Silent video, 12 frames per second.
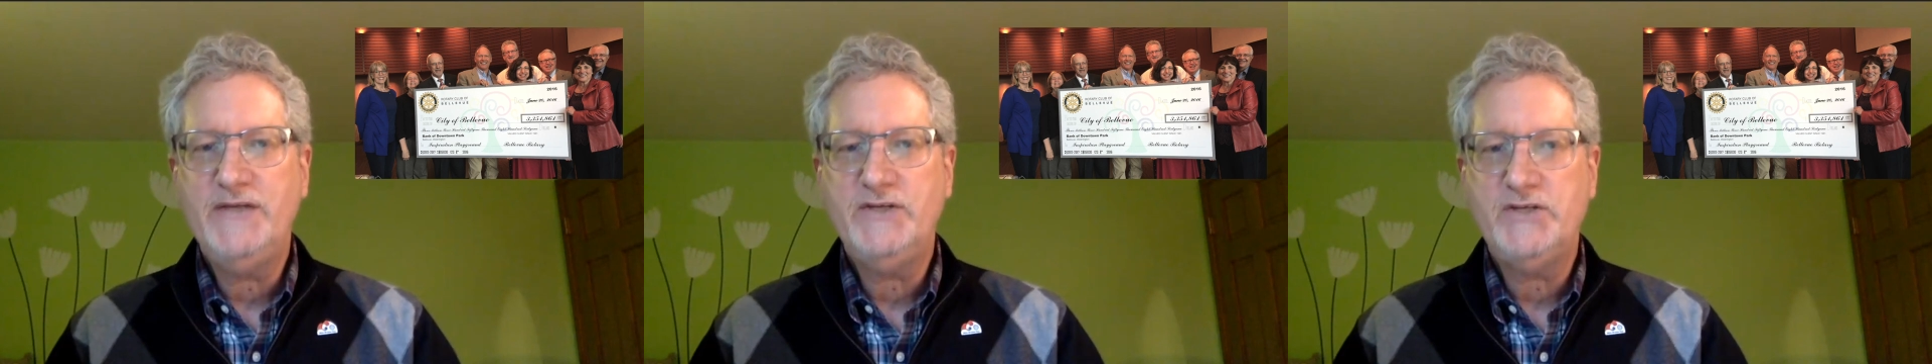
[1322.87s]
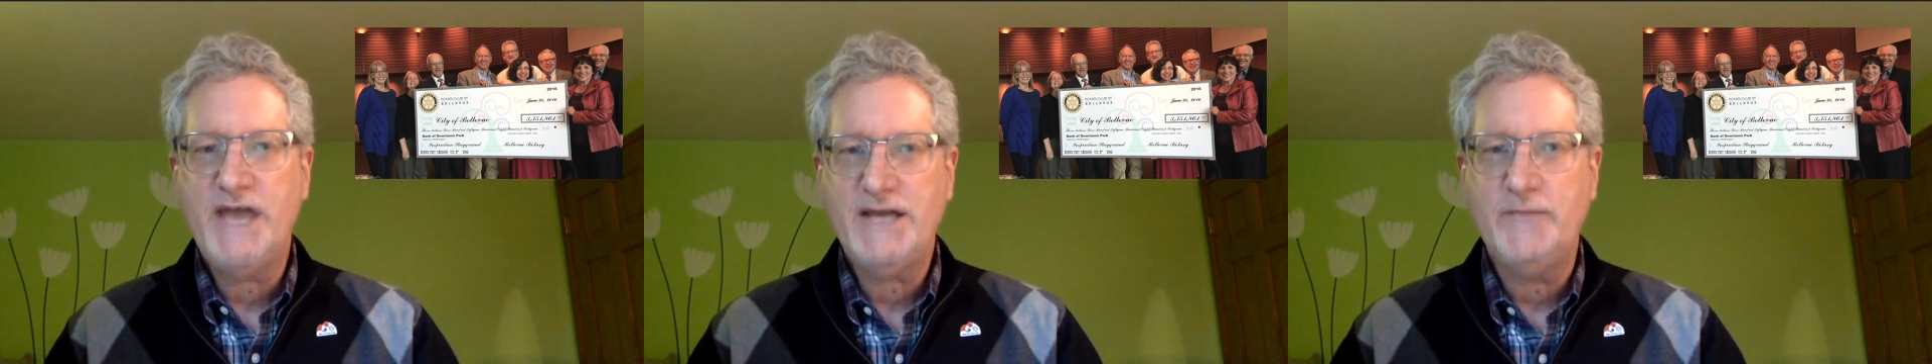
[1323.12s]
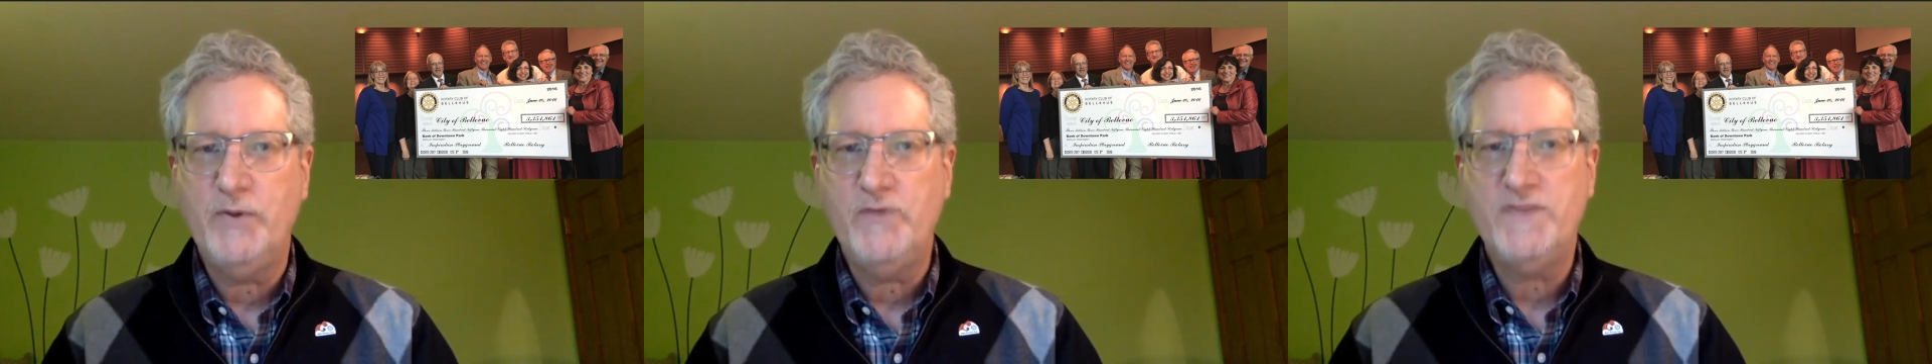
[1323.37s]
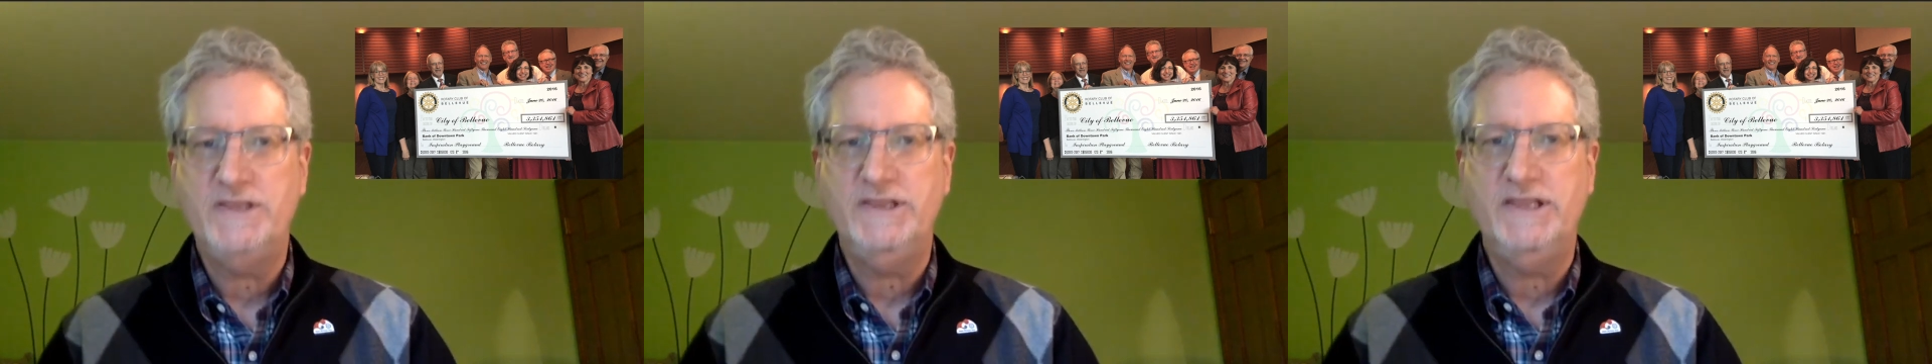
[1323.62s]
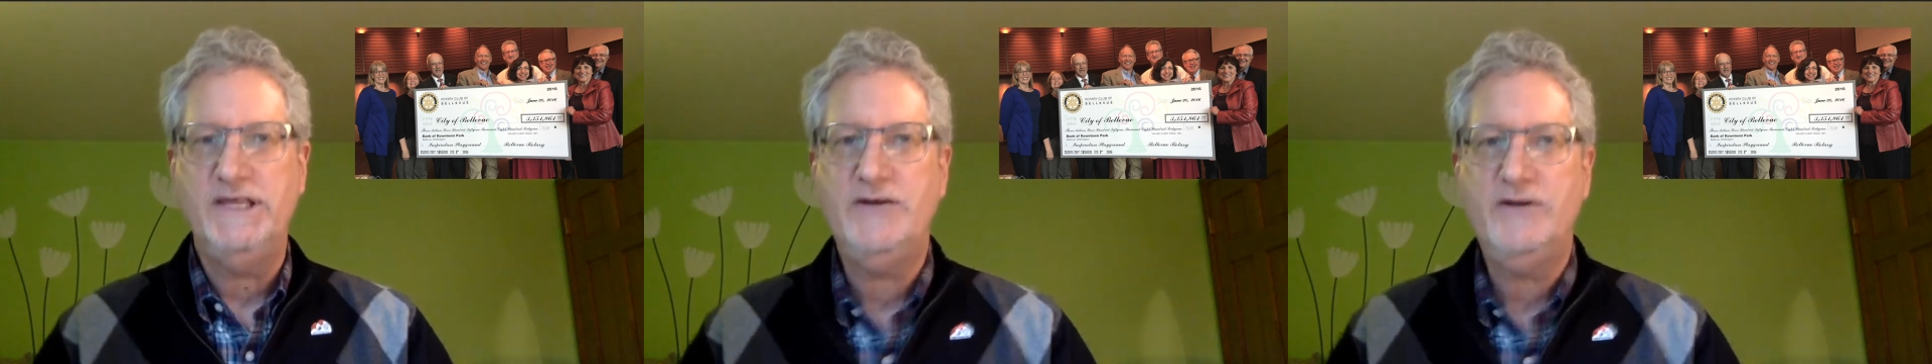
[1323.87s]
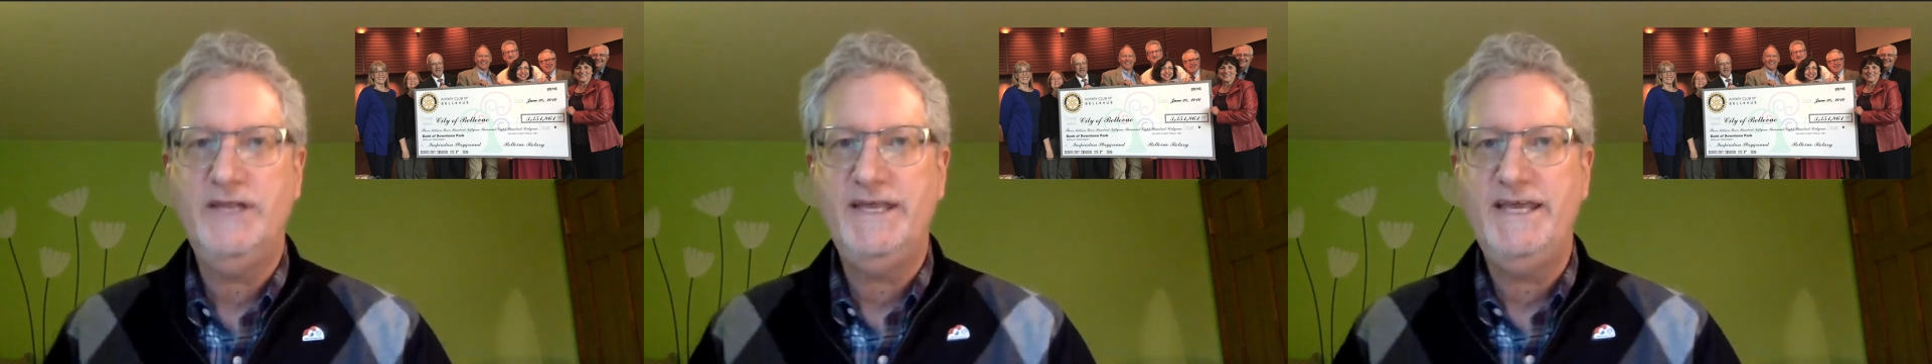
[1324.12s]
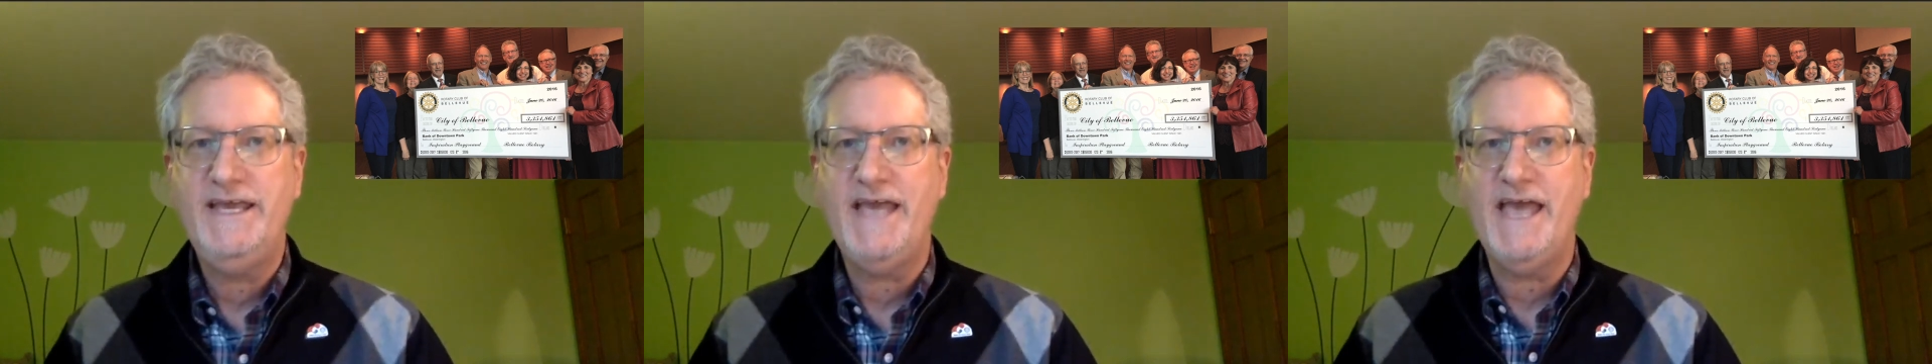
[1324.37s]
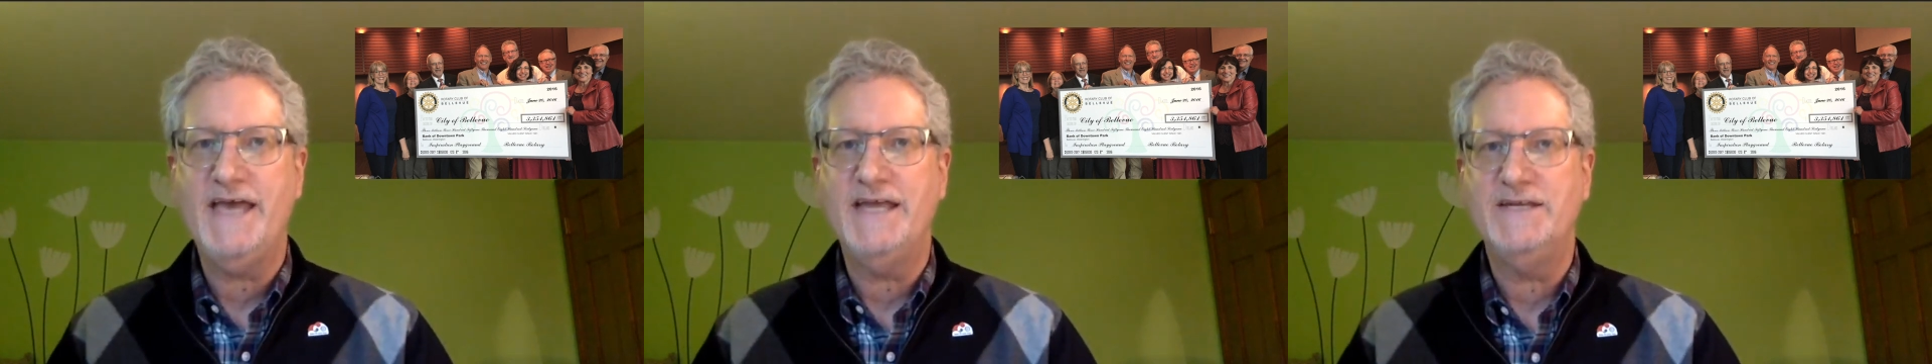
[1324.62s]
big check, both
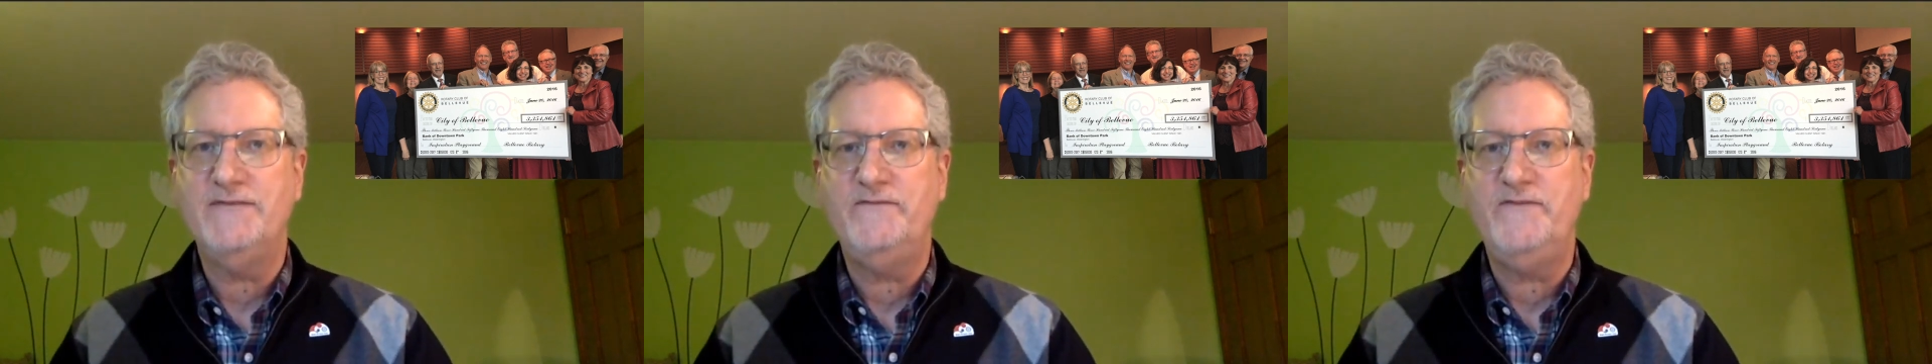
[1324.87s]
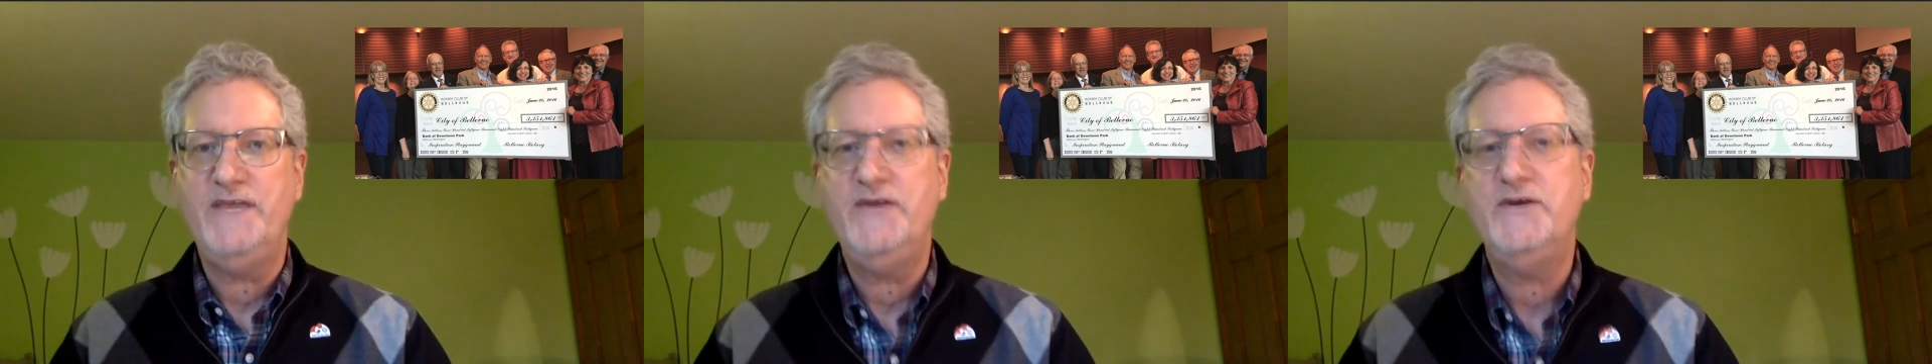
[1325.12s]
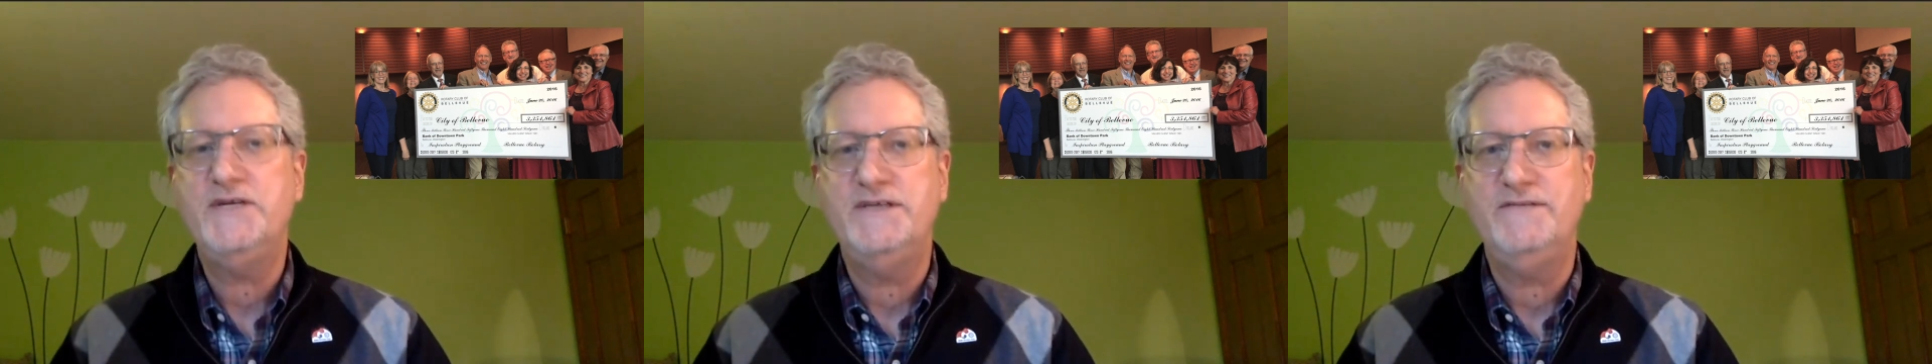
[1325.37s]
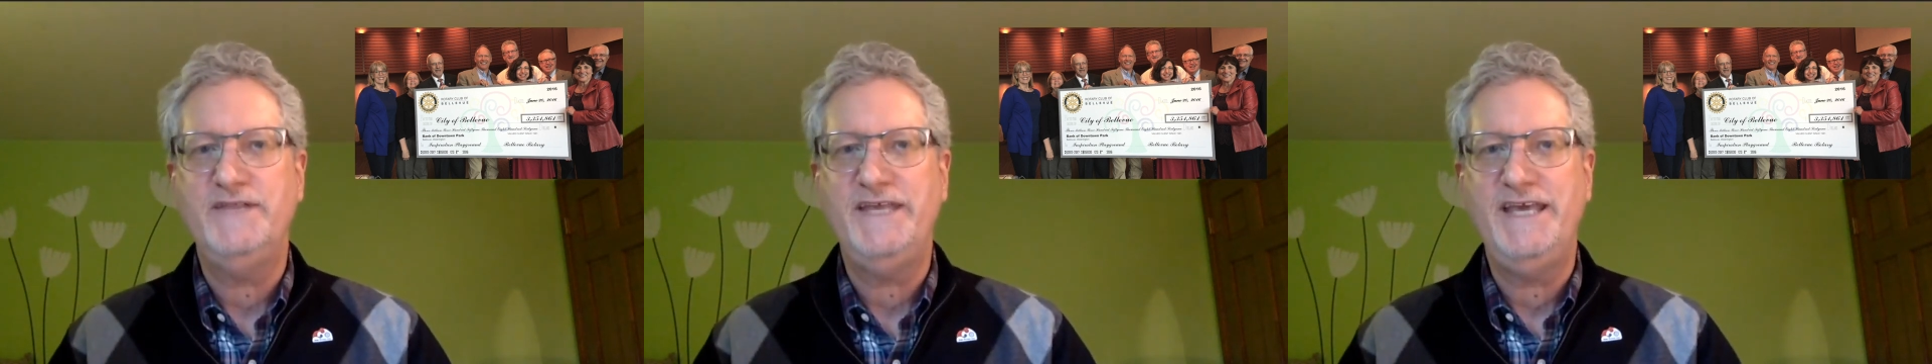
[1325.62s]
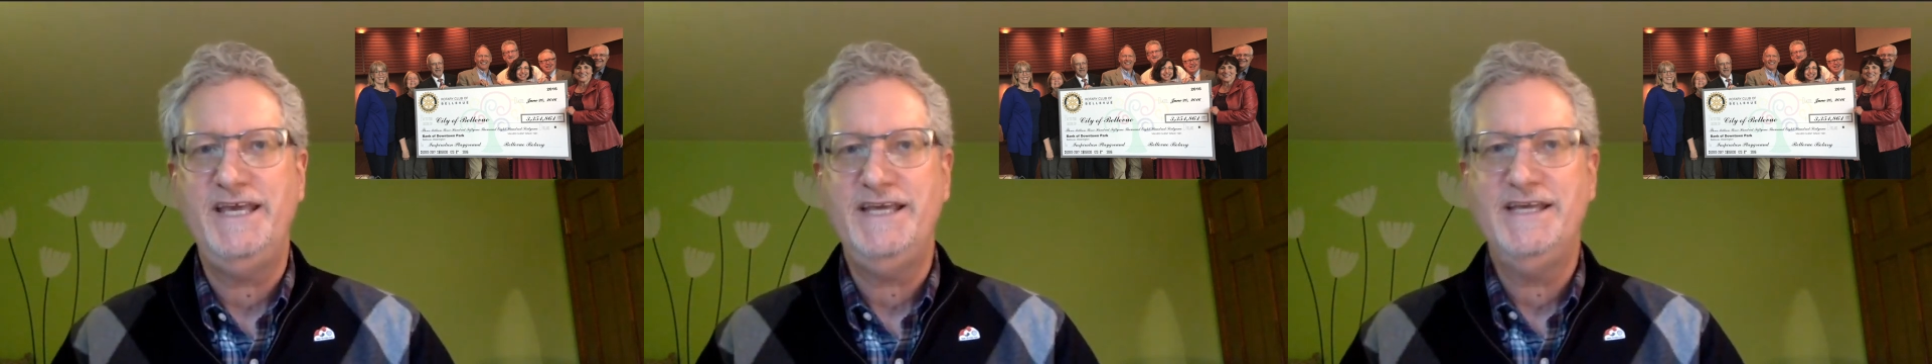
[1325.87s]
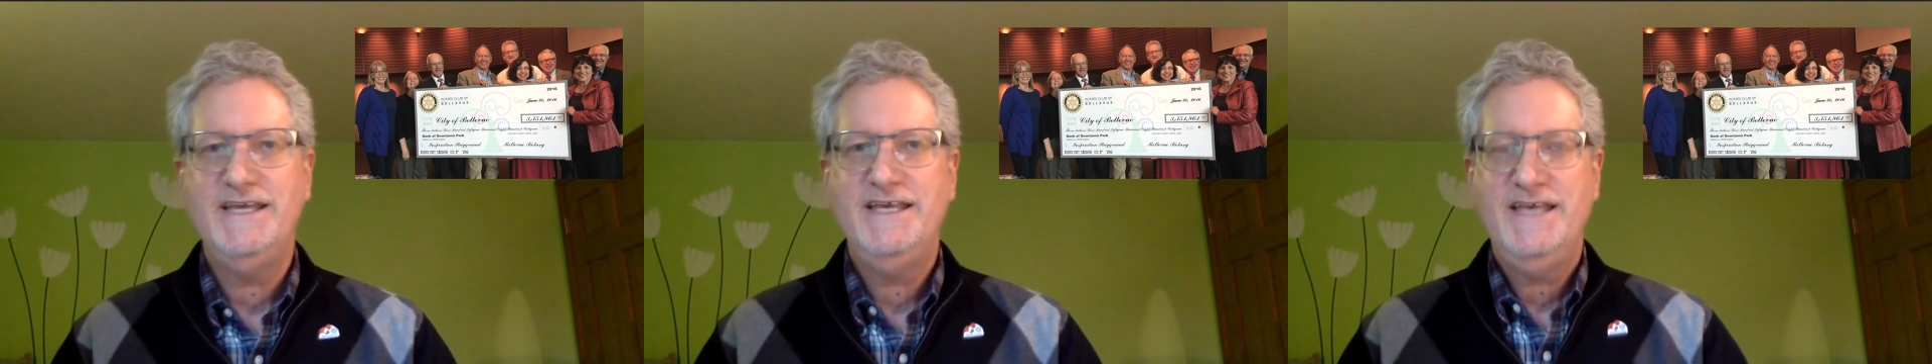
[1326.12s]
literally and figuratively,